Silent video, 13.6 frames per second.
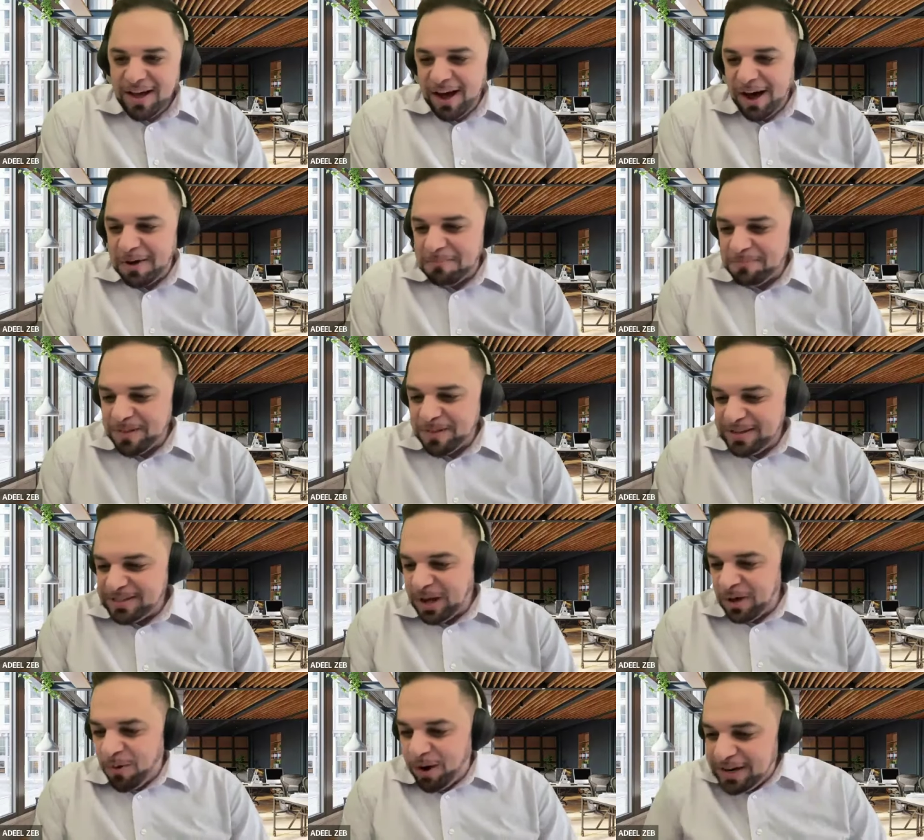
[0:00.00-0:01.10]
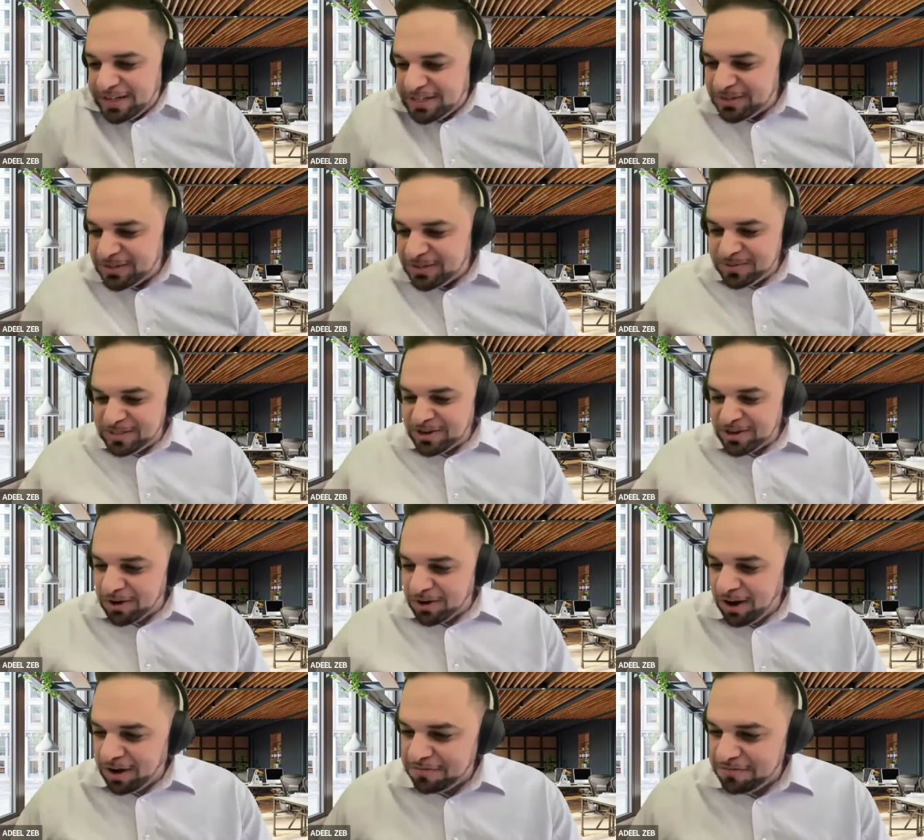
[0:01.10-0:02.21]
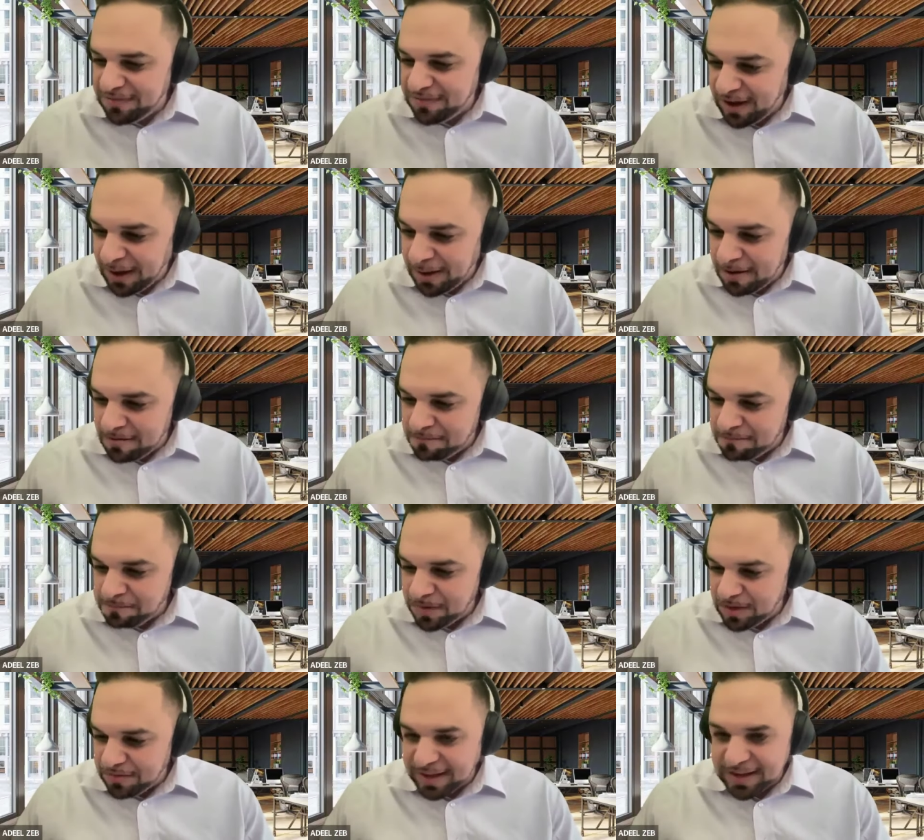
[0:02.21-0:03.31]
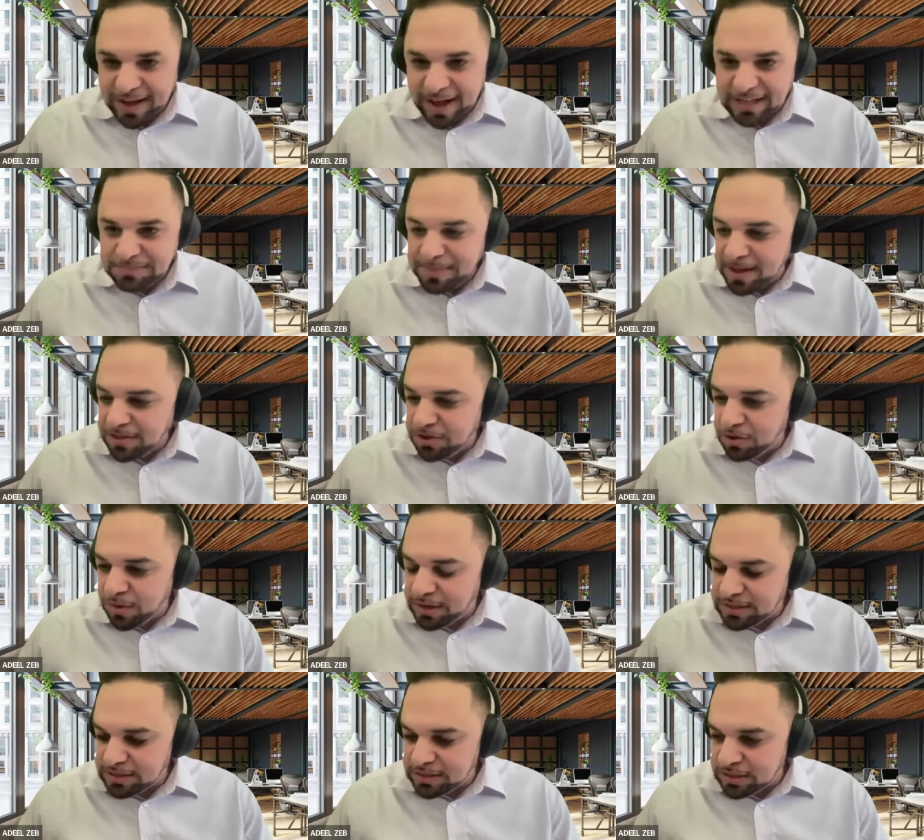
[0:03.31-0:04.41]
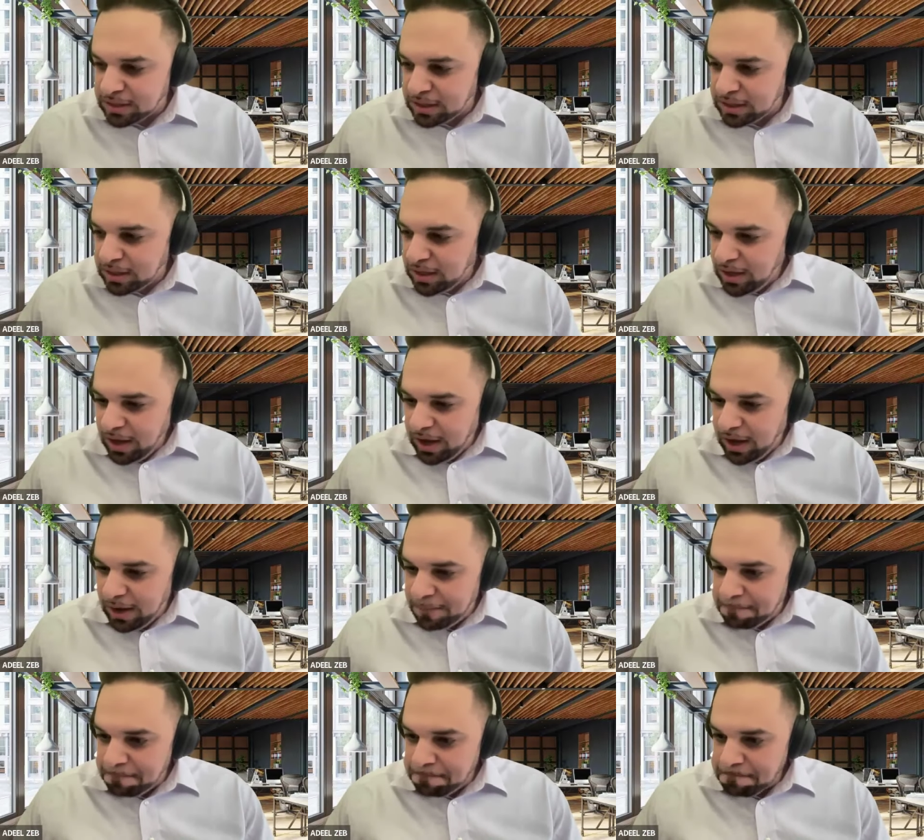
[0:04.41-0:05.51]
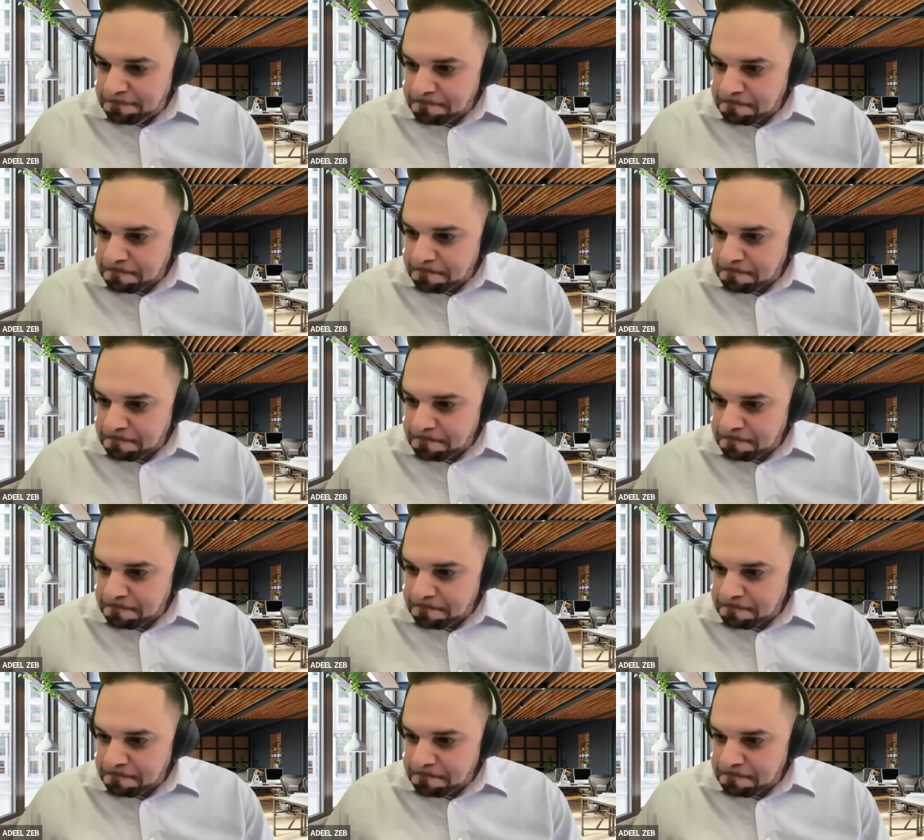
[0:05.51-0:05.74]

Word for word: Um, so I wanted to start off, um, if I can ask Matthew a question. Um,